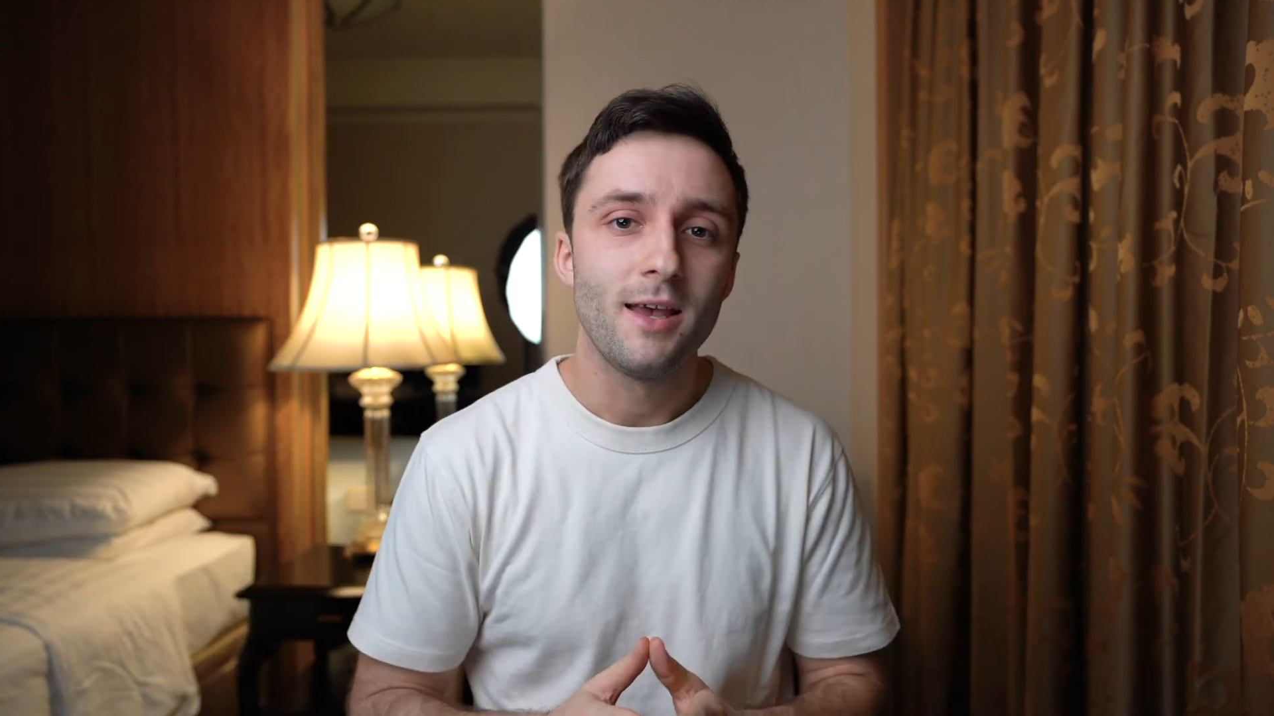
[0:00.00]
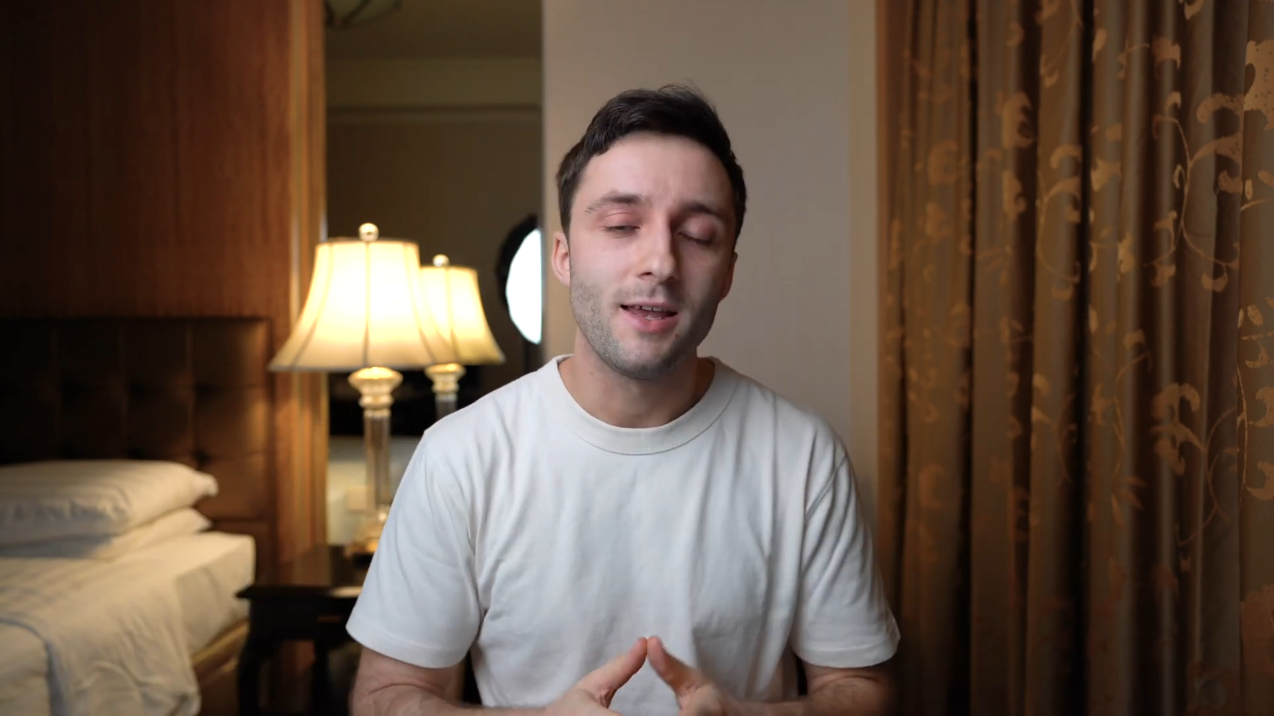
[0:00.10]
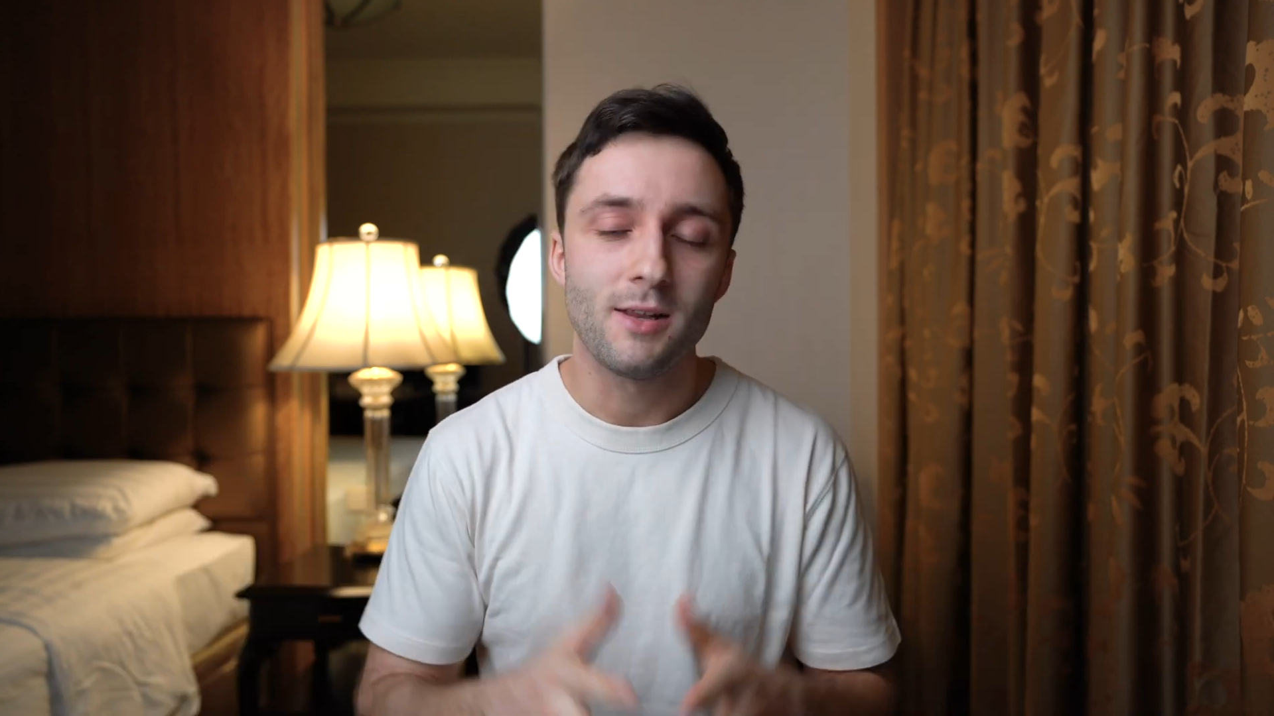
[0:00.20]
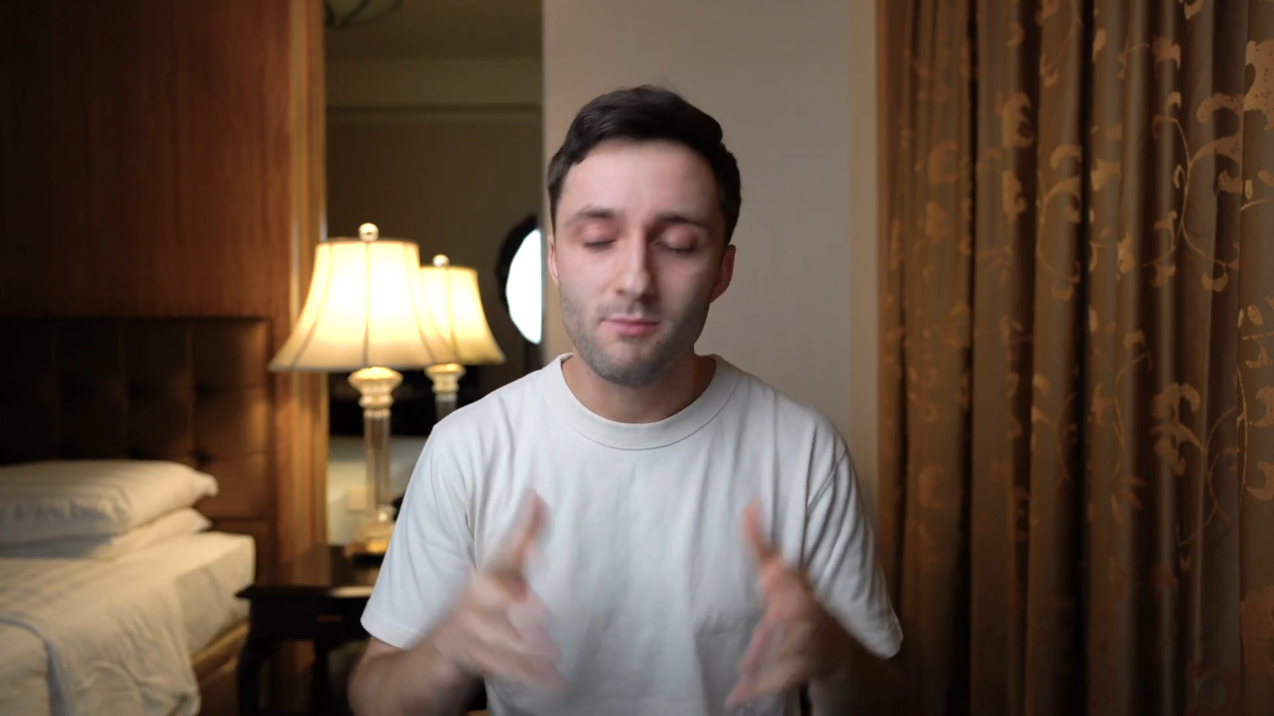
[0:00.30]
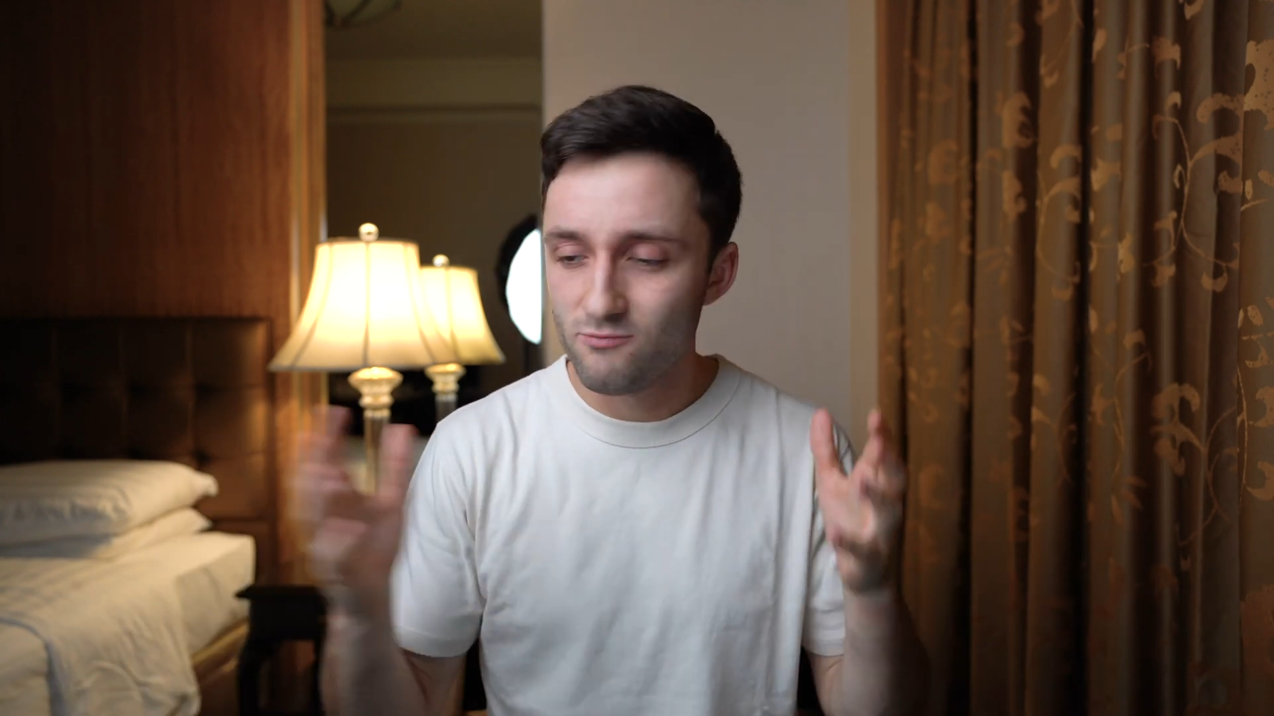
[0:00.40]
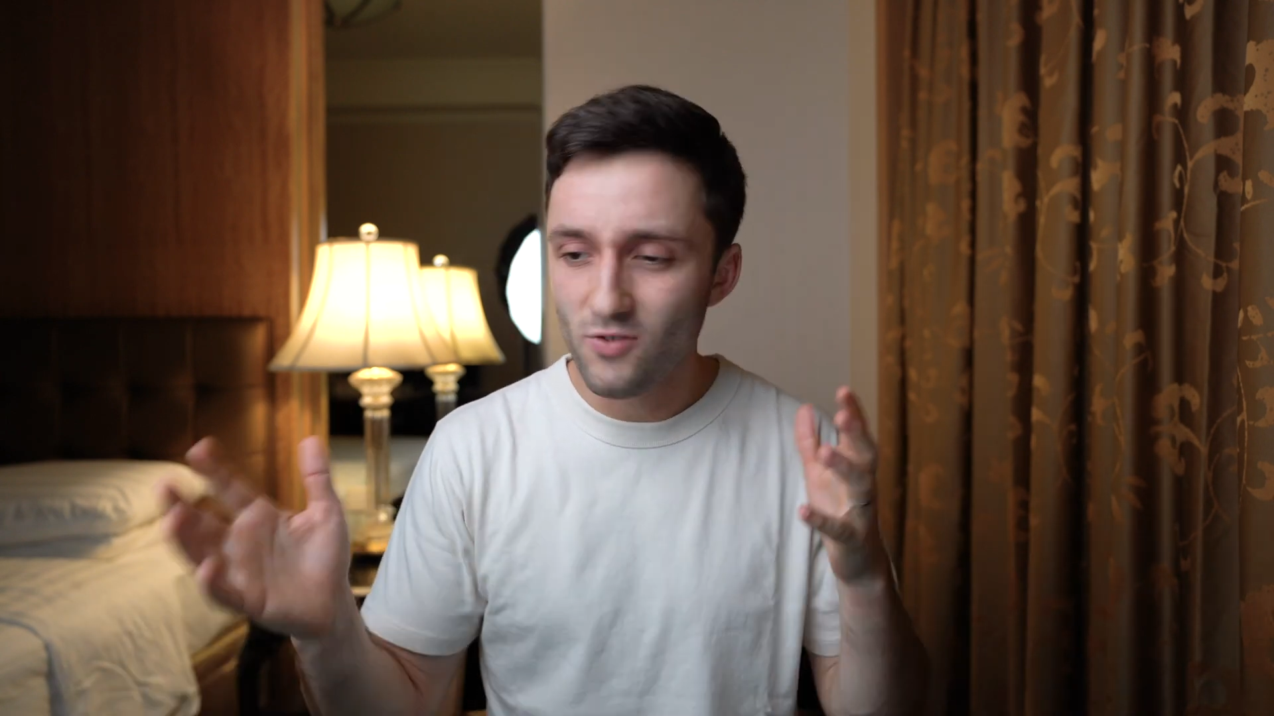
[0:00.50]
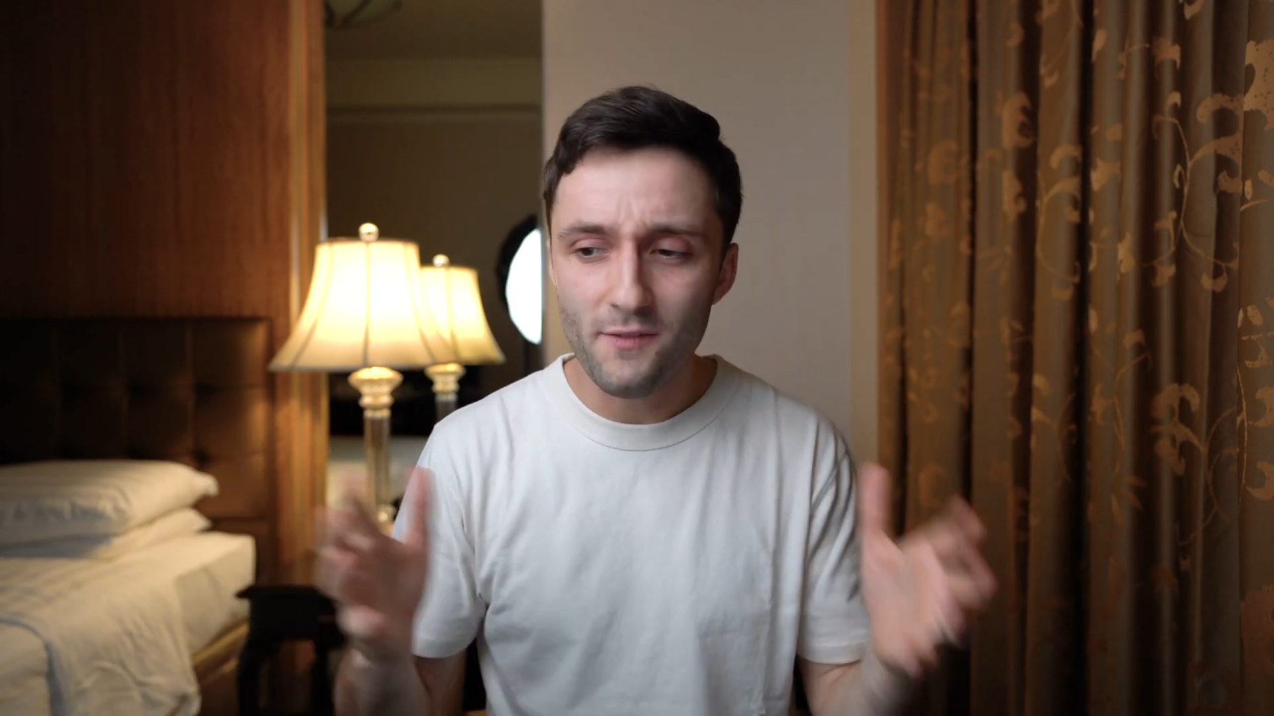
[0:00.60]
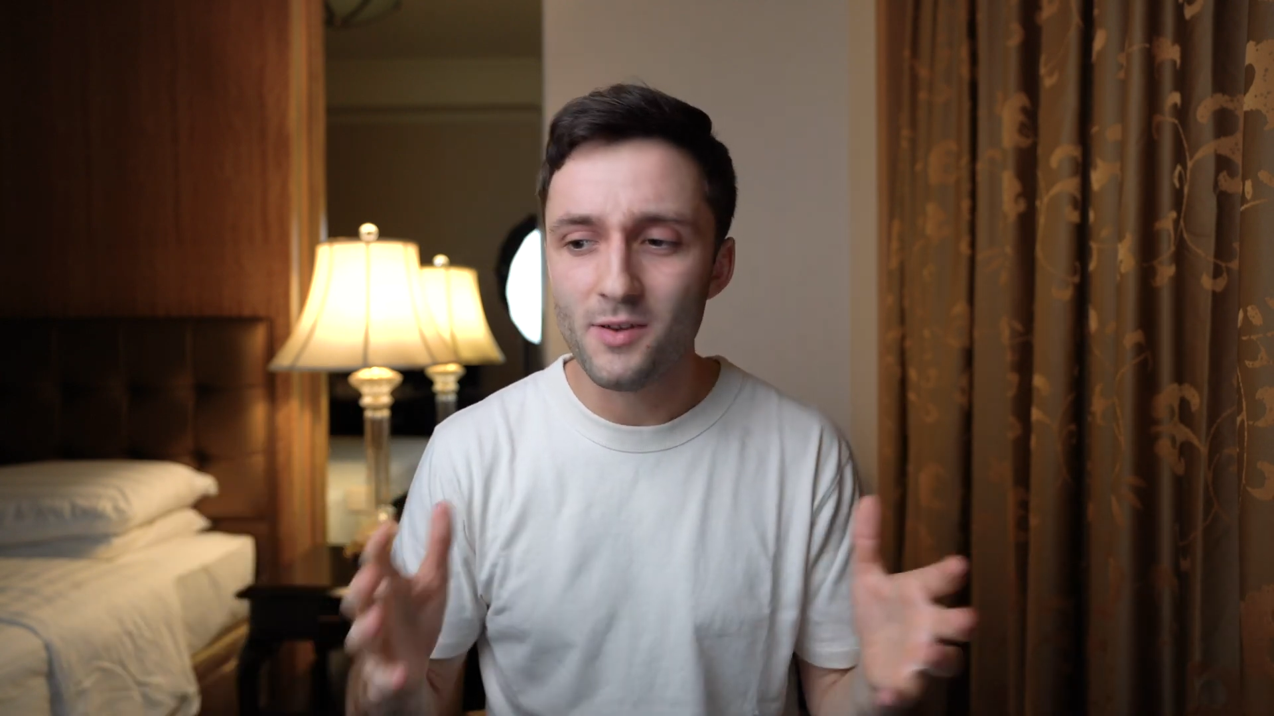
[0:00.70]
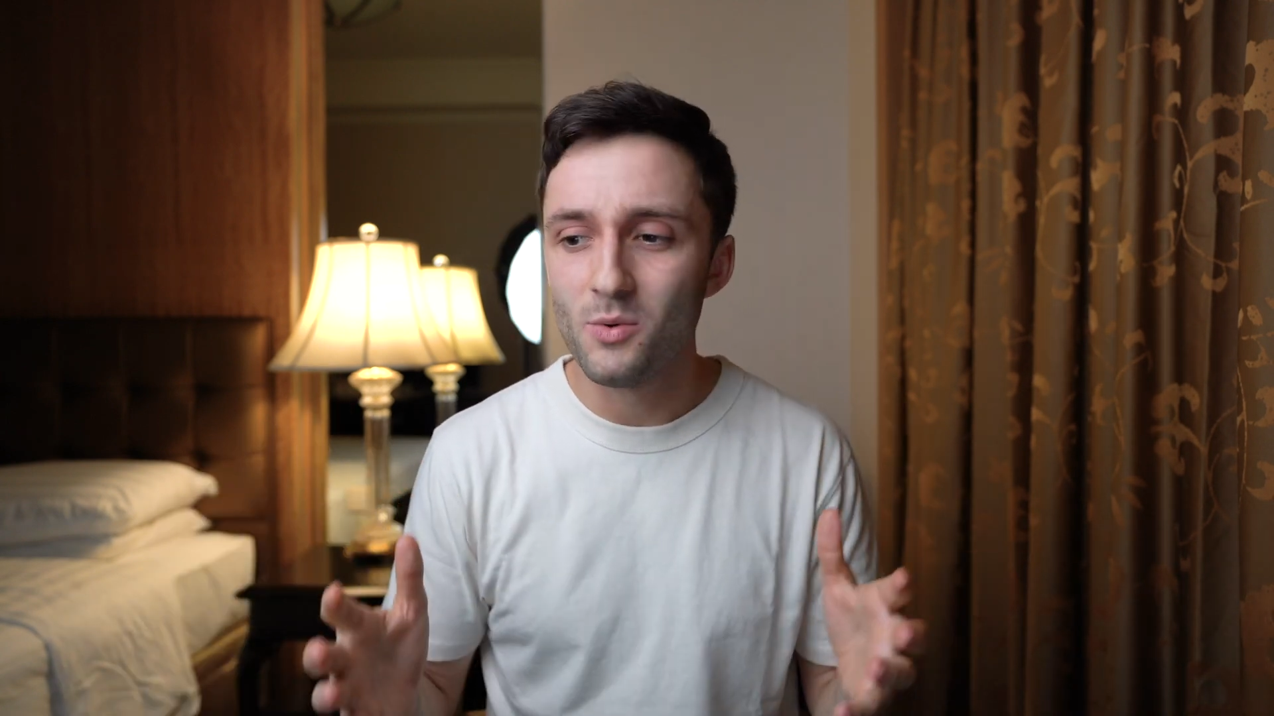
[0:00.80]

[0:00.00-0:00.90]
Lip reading: it roughly